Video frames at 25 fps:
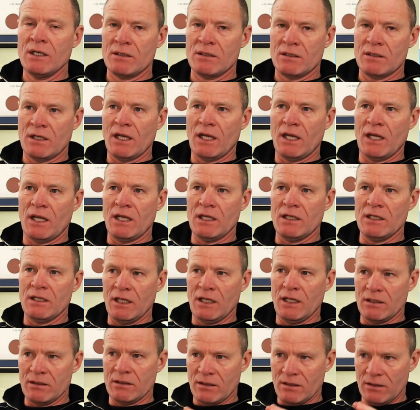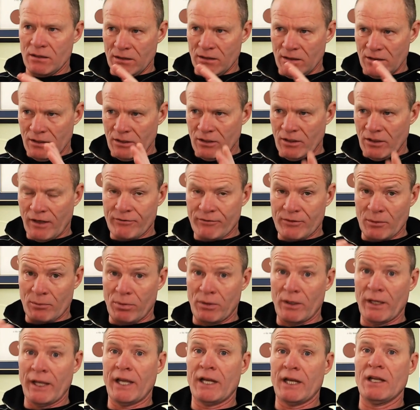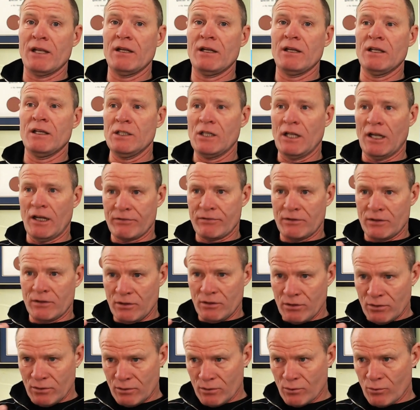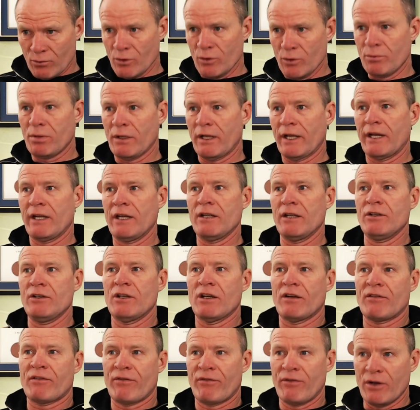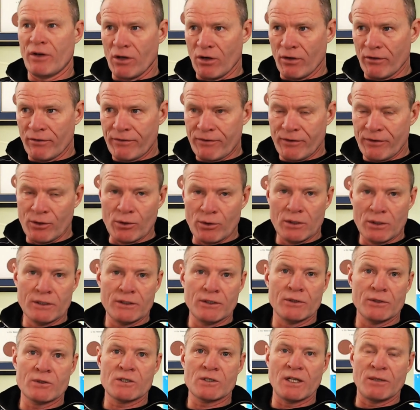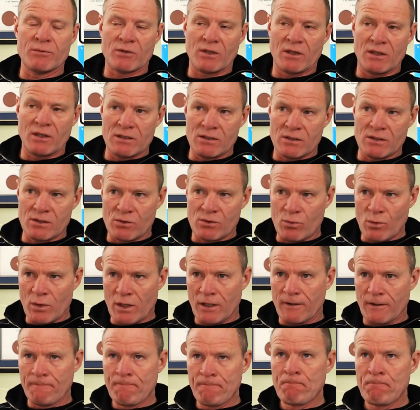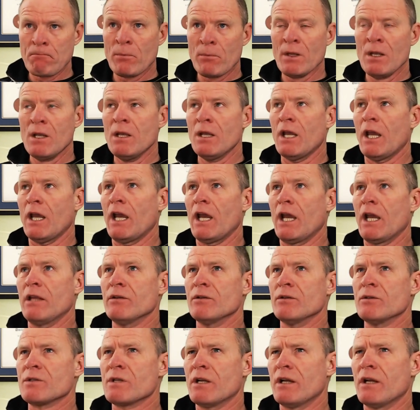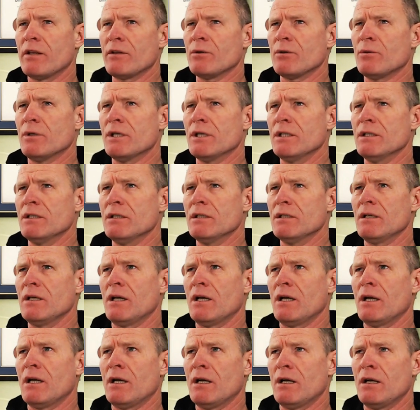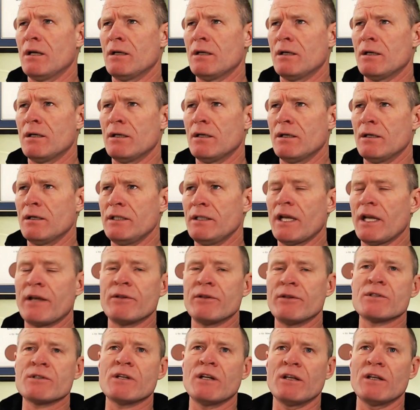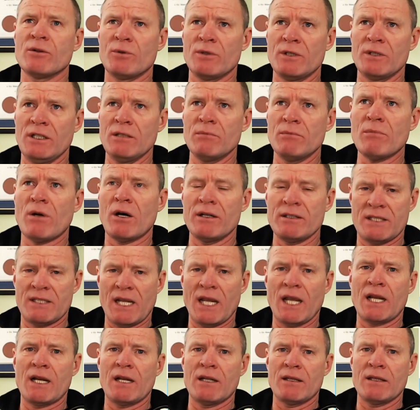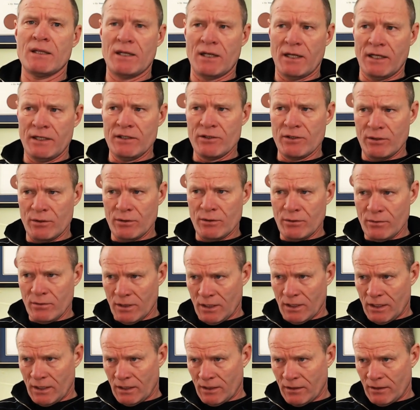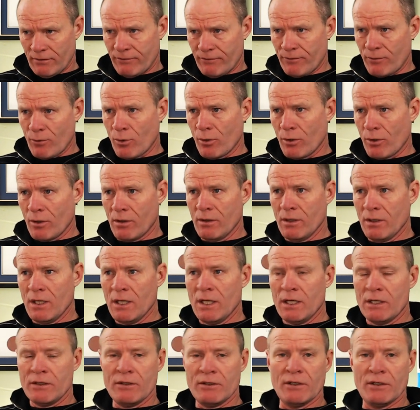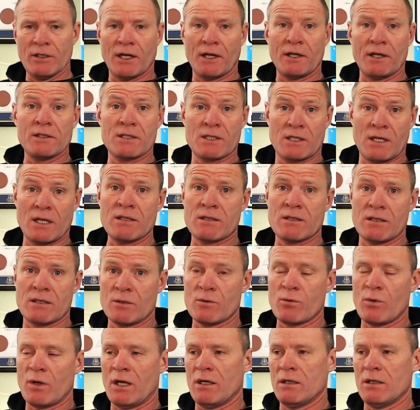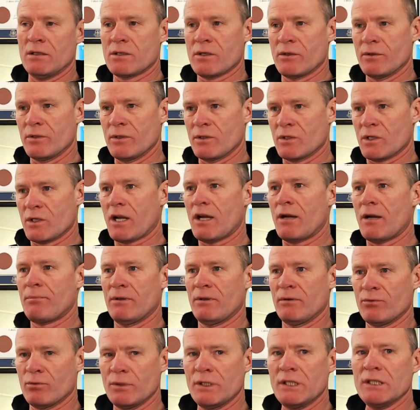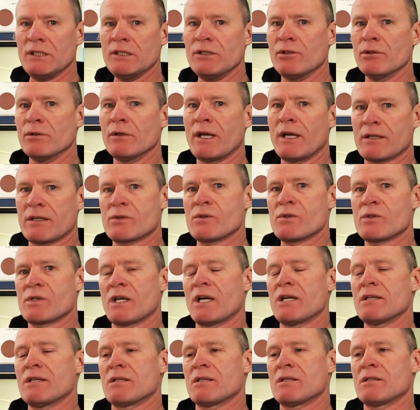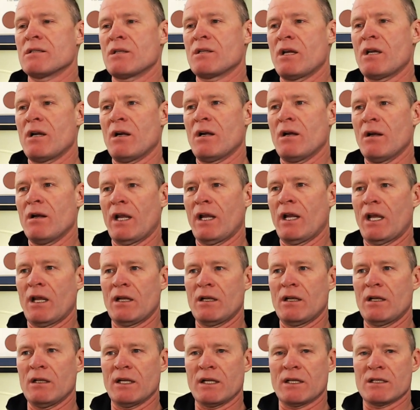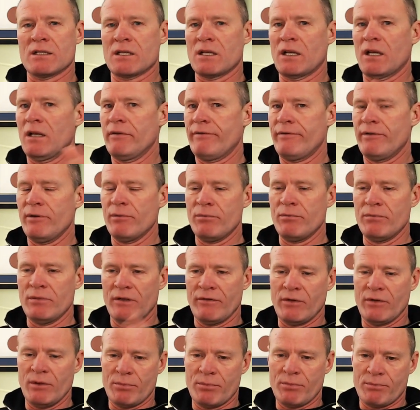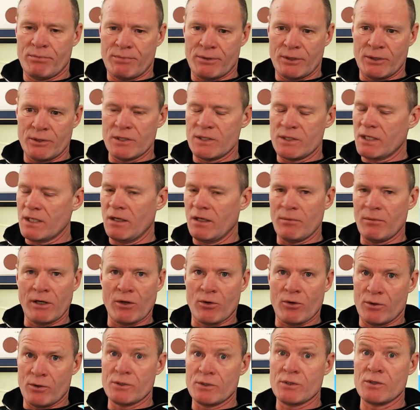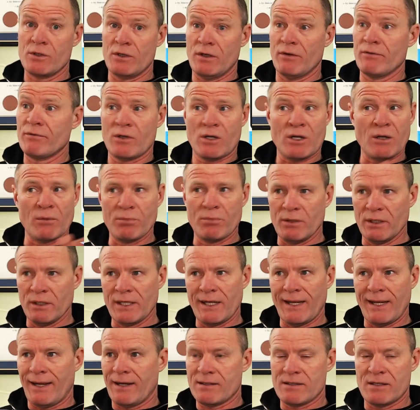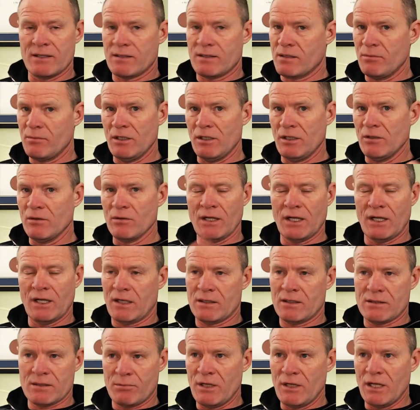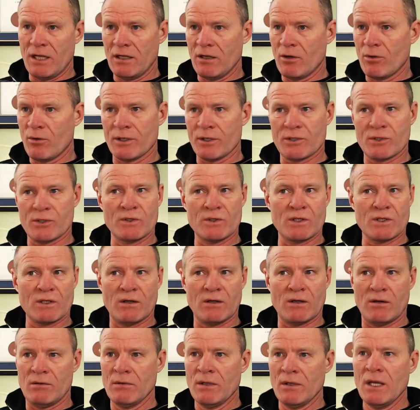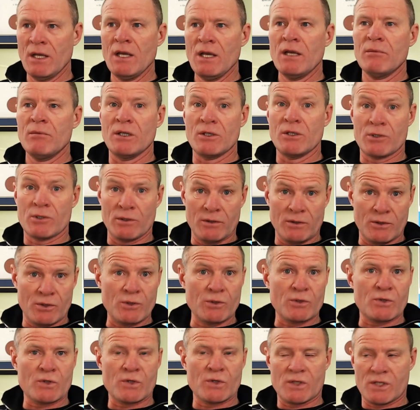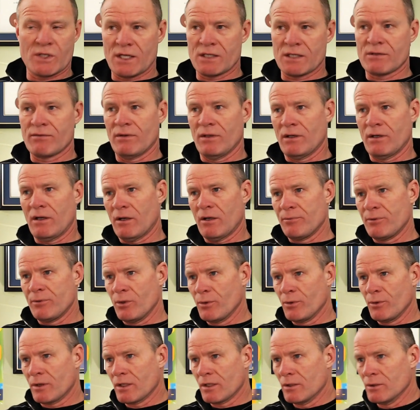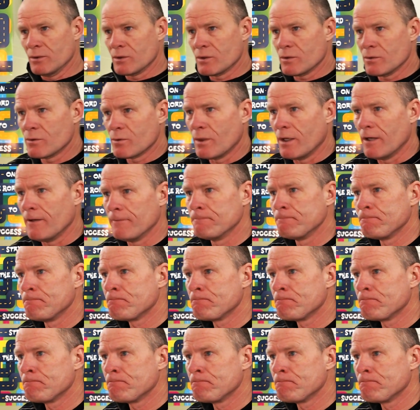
And it you have to plan it and you have to do the route planning and you have to figure out fuel and those types of things as well. And there's another one, uh, yeah, there's another one in Montana that I do uh, for the United States as well. So there's a couple of really good exercises there, and like I said, if you if you purchase any of my courses, you have complete access to me. You can ask me any questions, and I'll make sure that you're successful and help you with those as well.